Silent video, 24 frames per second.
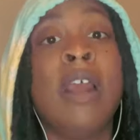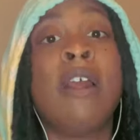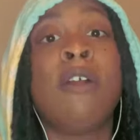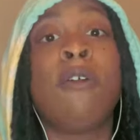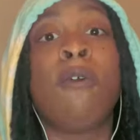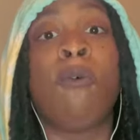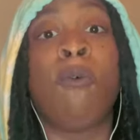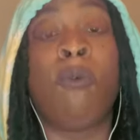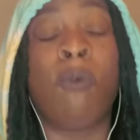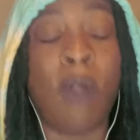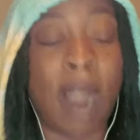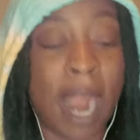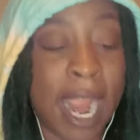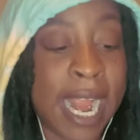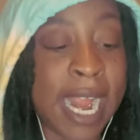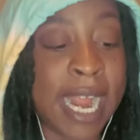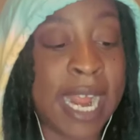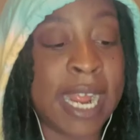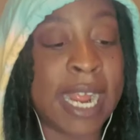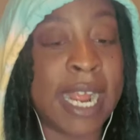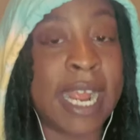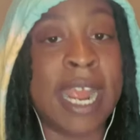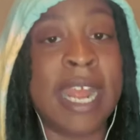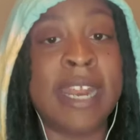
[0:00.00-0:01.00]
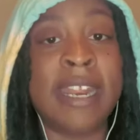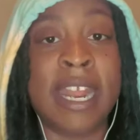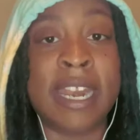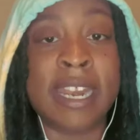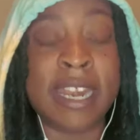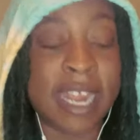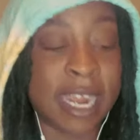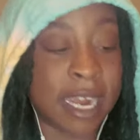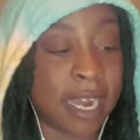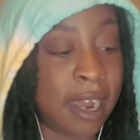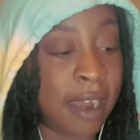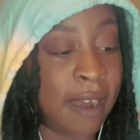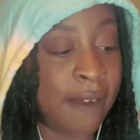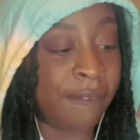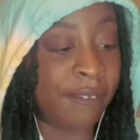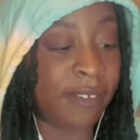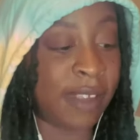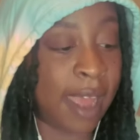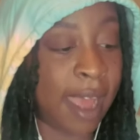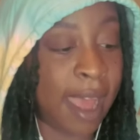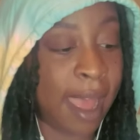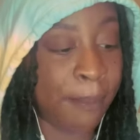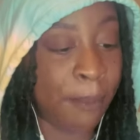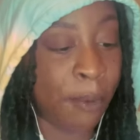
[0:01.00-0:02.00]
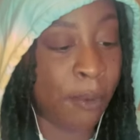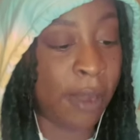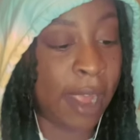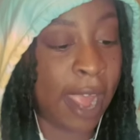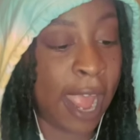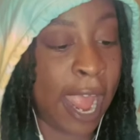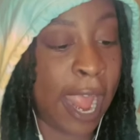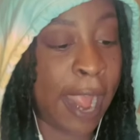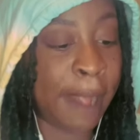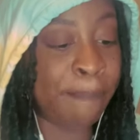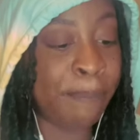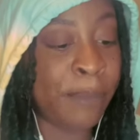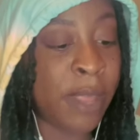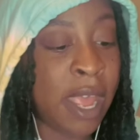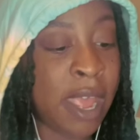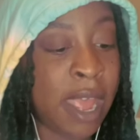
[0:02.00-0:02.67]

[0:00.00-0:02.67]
right in the nick of time, okay?